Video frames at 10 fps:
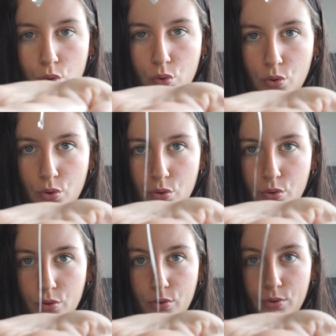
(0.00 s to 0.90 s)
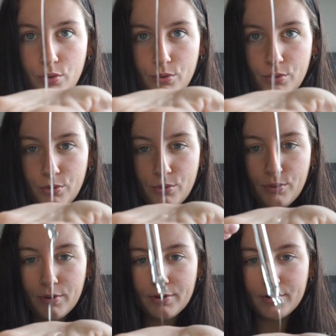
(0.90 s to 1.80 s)
Ooh.
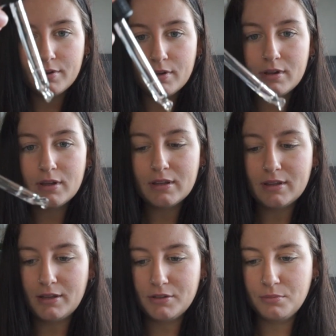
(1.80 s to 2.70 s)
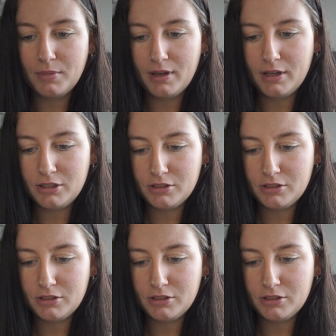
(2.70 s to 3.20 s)
Is that too much?